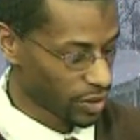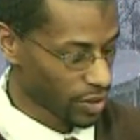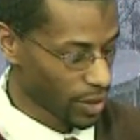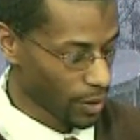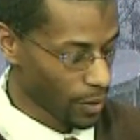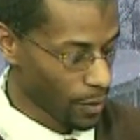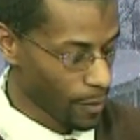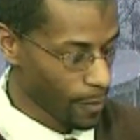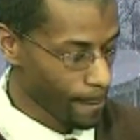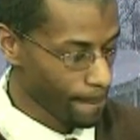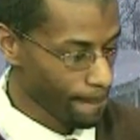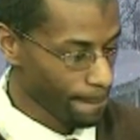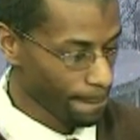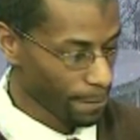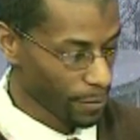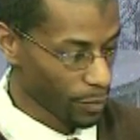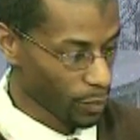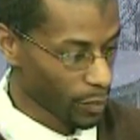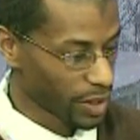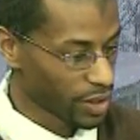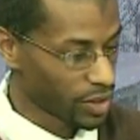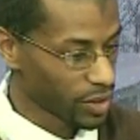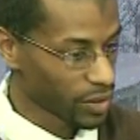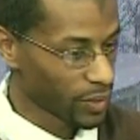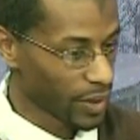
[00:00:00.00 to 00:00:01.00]
So
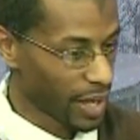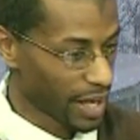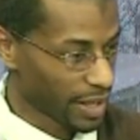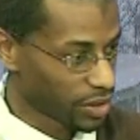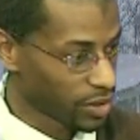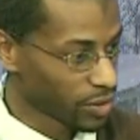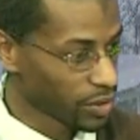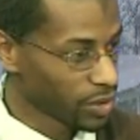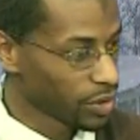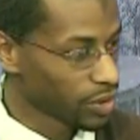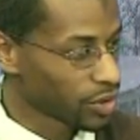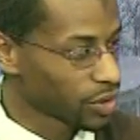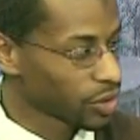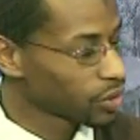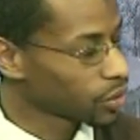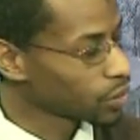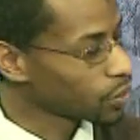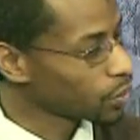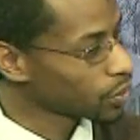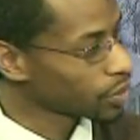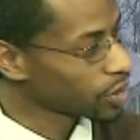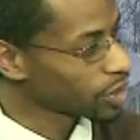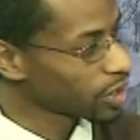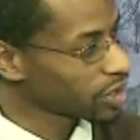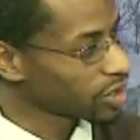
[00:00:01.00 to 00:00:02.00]
I do use the
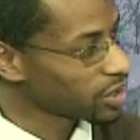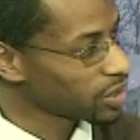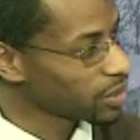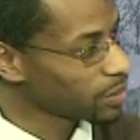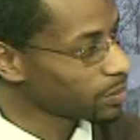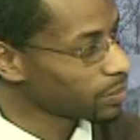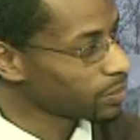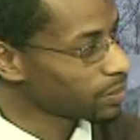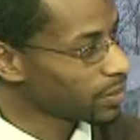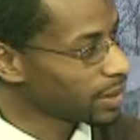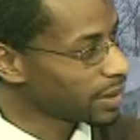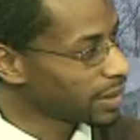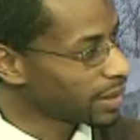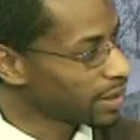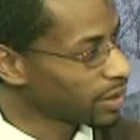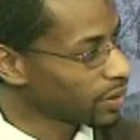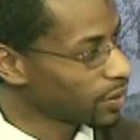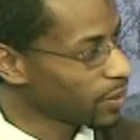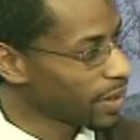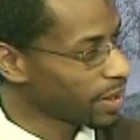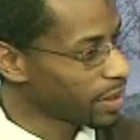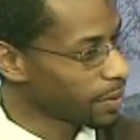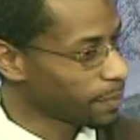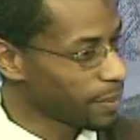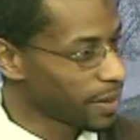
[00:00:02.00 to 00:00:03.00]
school system
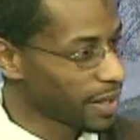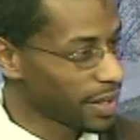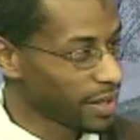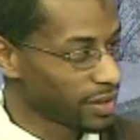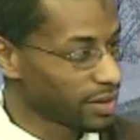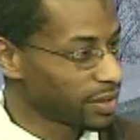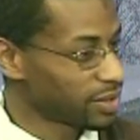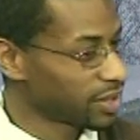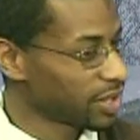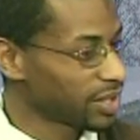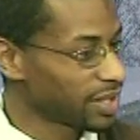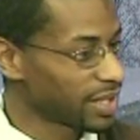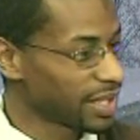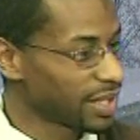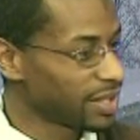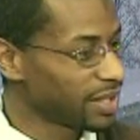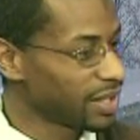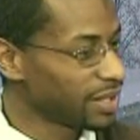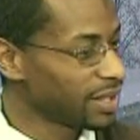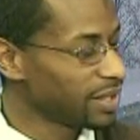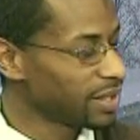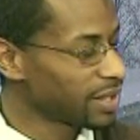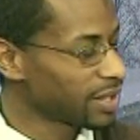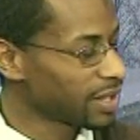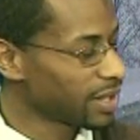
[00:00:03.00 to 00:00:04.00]
quite a bit, since they
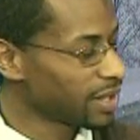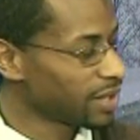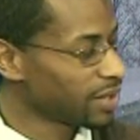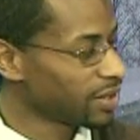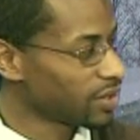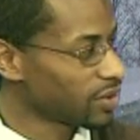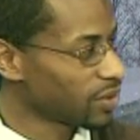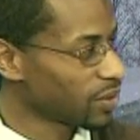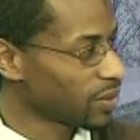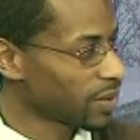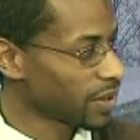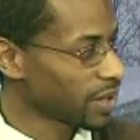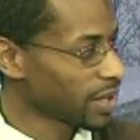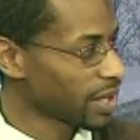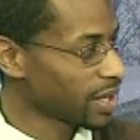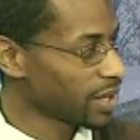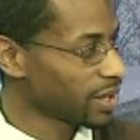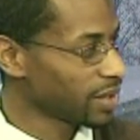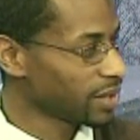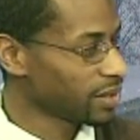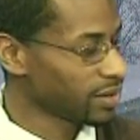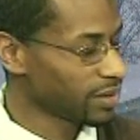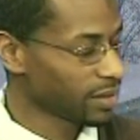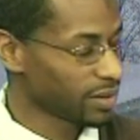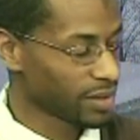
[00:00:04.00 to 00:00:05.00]
see these kids on
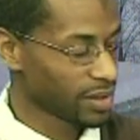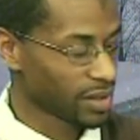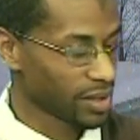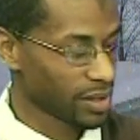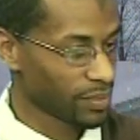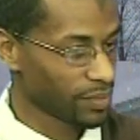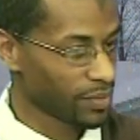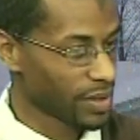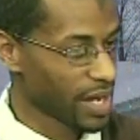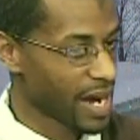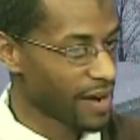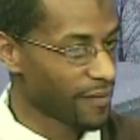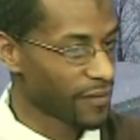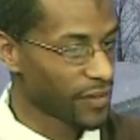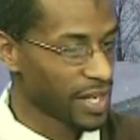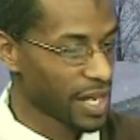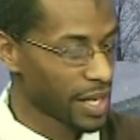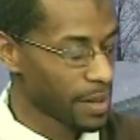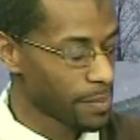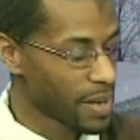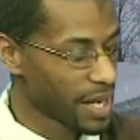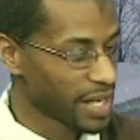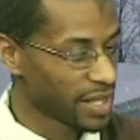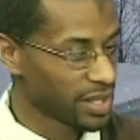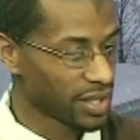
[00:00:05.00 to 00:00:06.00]
a
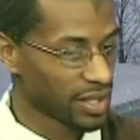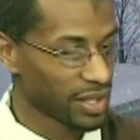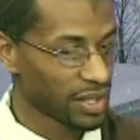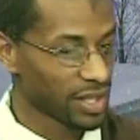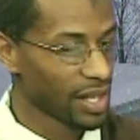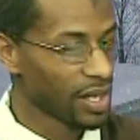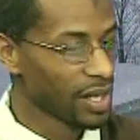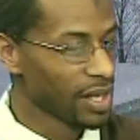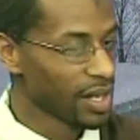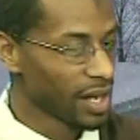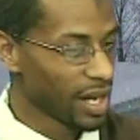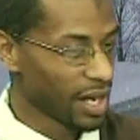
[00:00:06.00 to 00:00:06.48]
everyday basis.